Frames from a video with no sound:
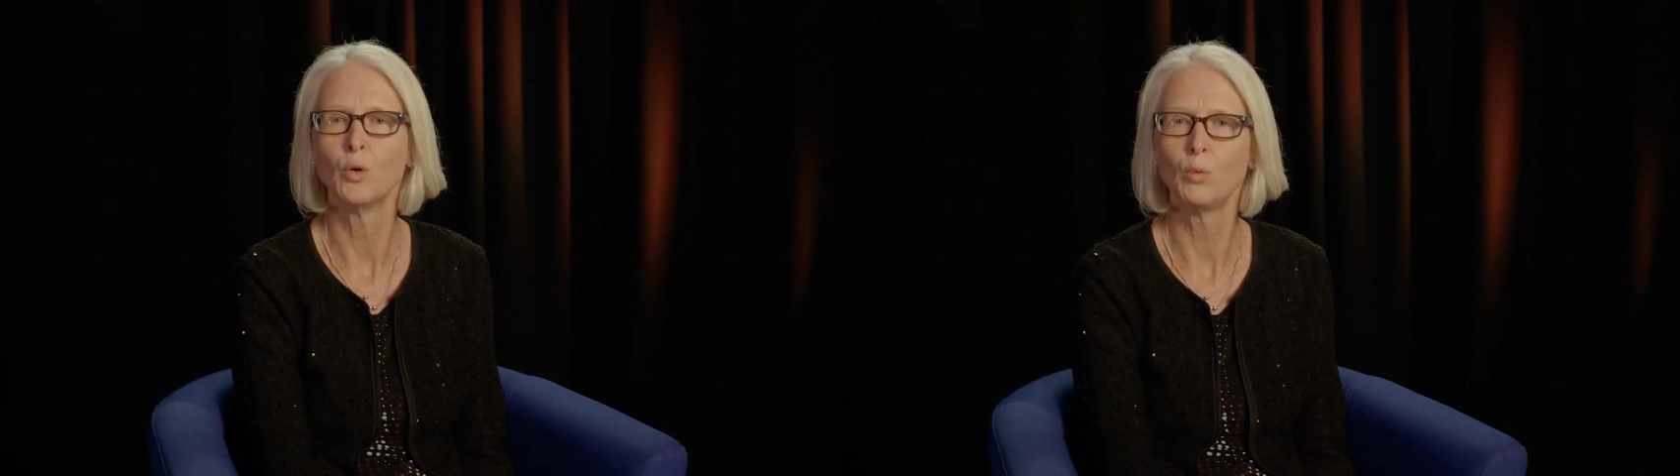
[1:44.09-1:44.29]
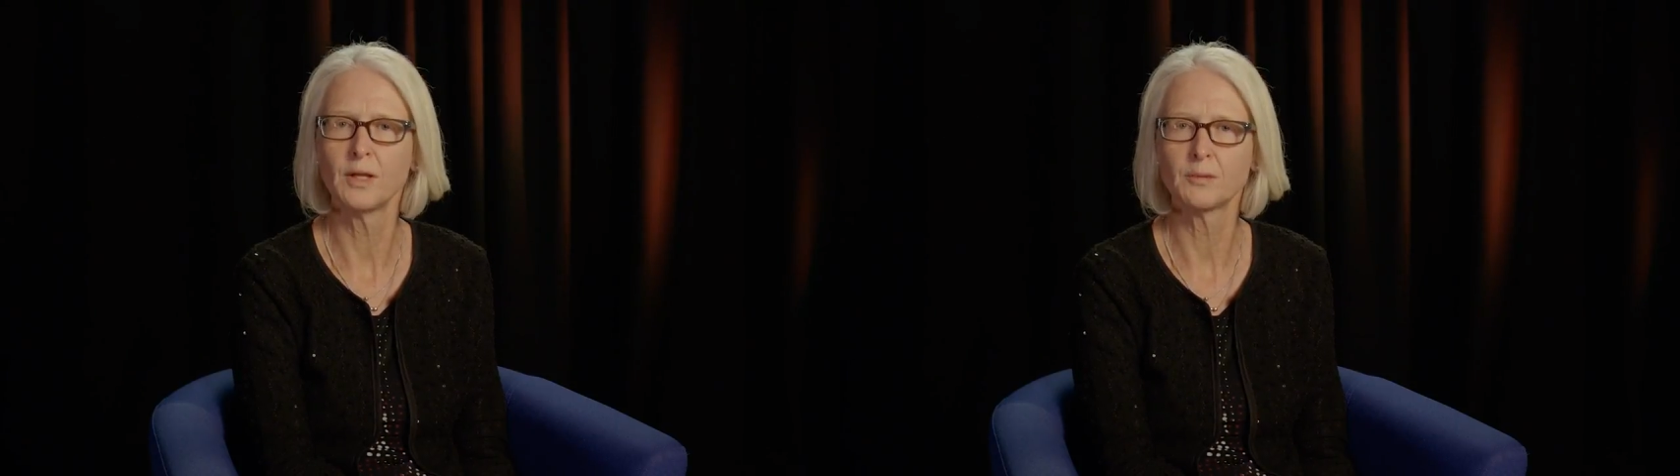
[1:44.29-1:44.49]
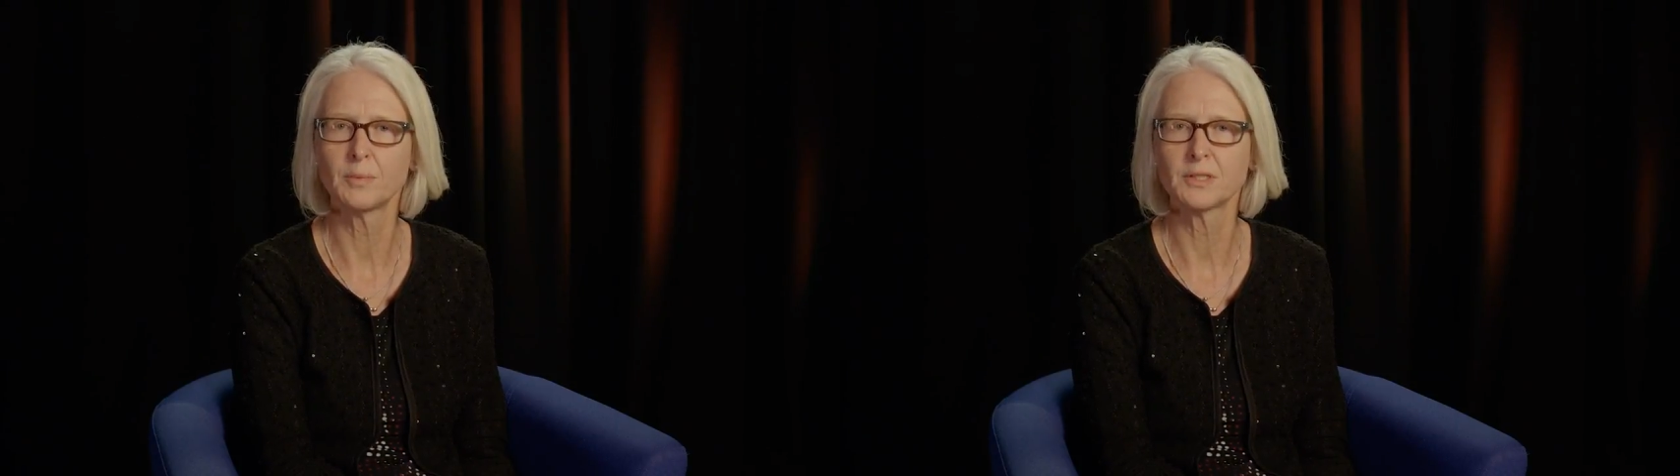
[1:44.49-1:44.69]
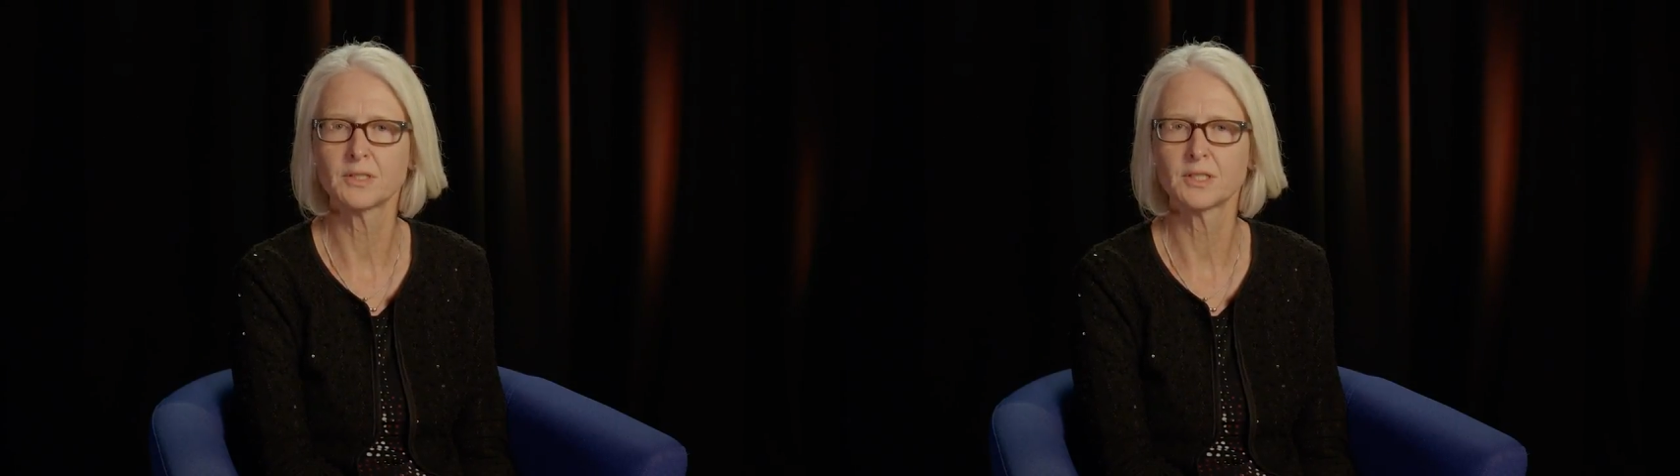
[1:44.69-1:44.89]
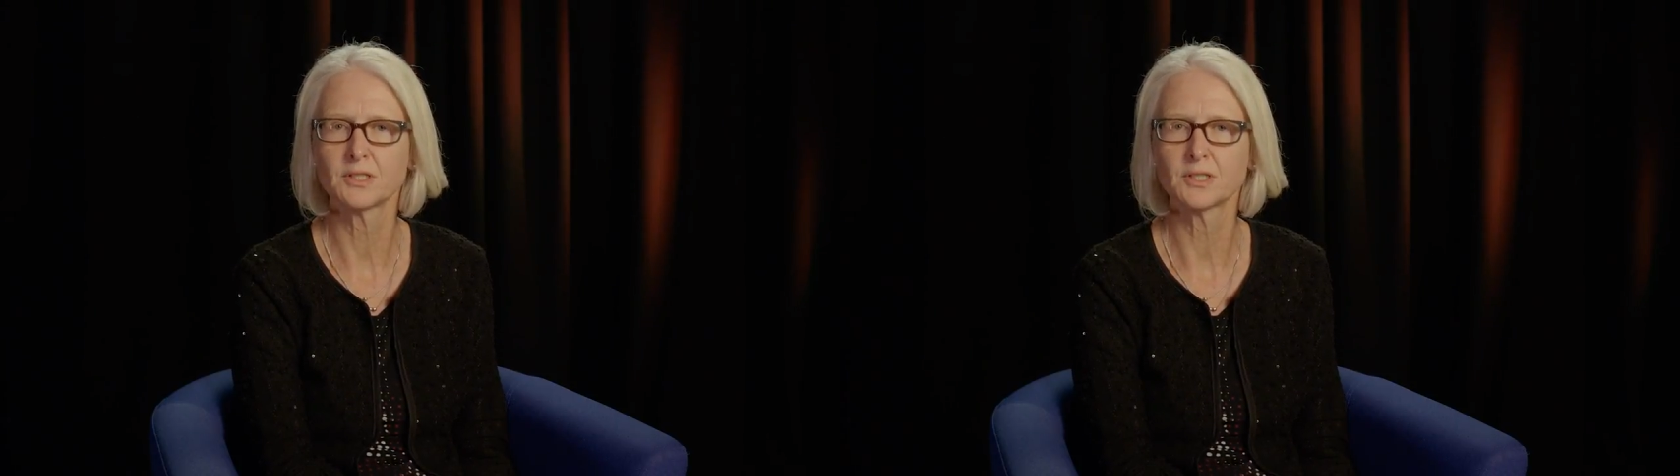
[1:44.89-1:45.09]
with
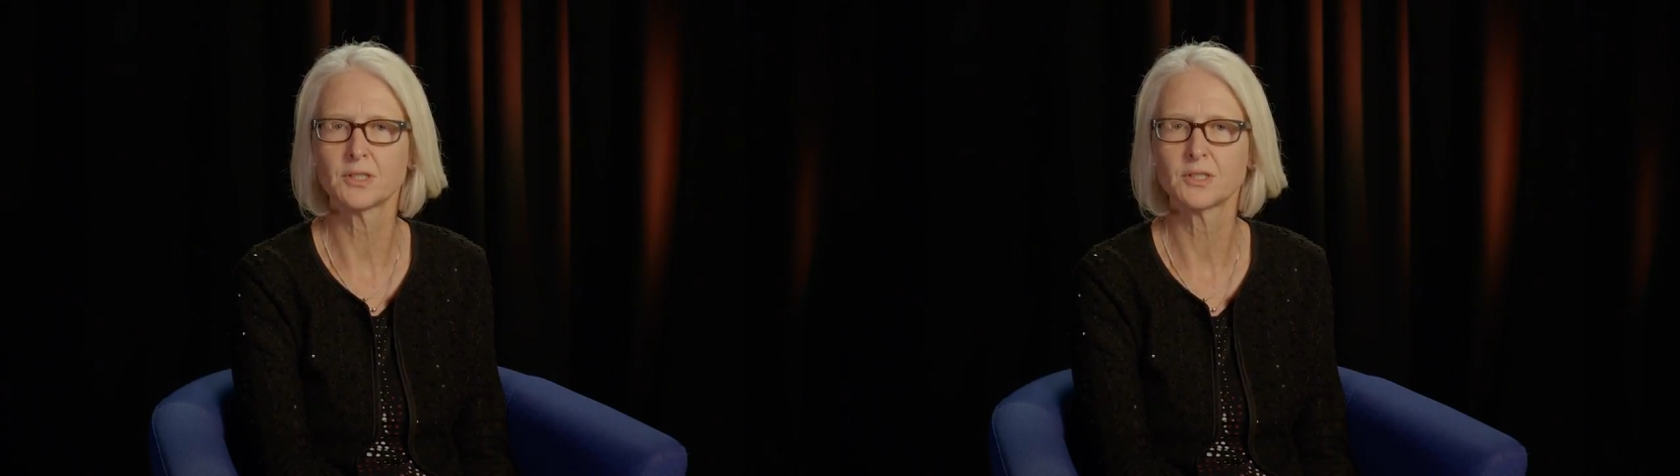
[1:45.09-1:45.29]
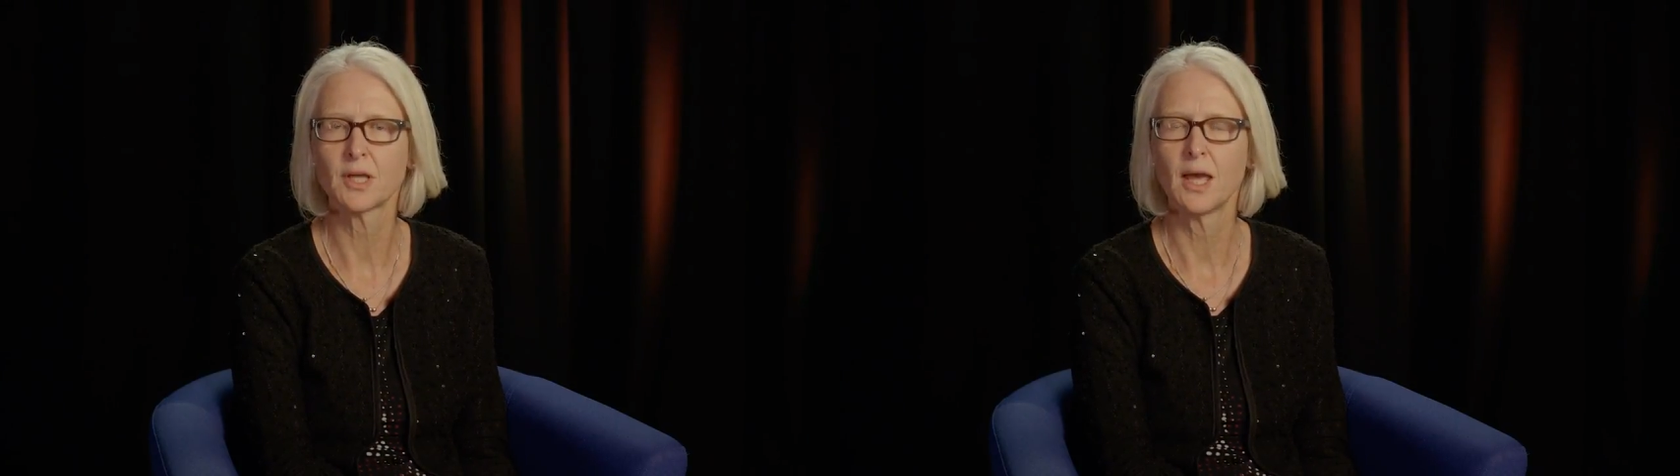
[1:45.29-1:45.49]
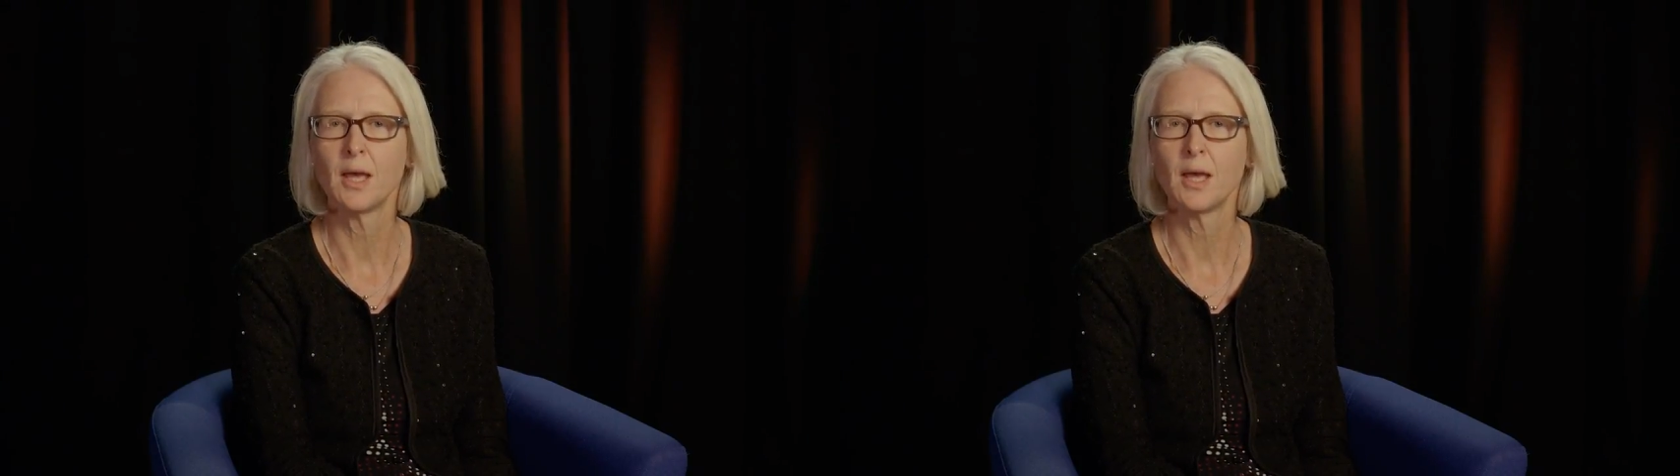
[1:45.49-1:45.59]
businesses,